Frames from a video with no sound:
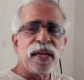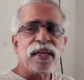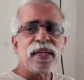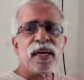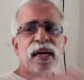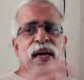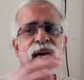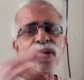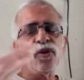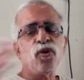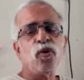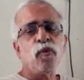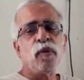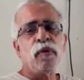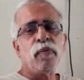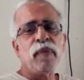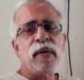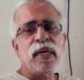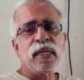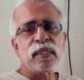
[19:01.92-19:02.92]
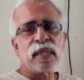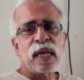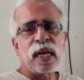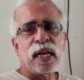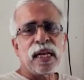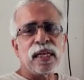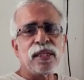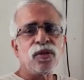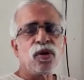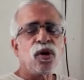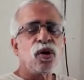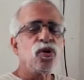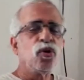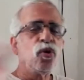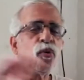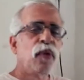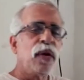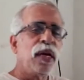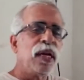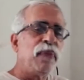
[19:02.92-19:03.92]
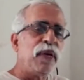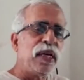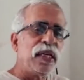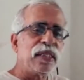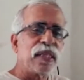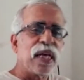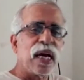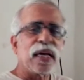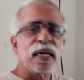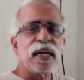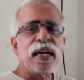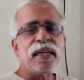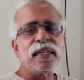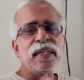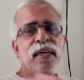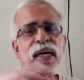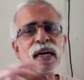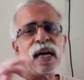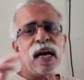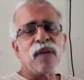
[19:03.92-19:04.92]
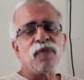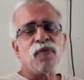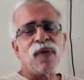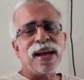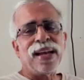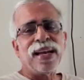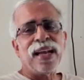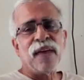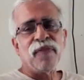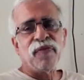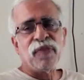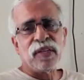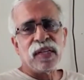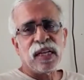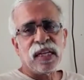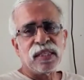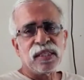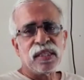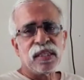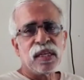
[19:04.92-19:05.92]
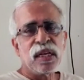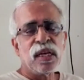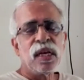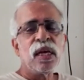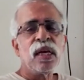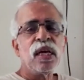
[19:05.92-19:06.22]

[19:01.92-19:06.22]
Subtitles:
is greater and human beings are less, or human beings are greater and wildlife is less.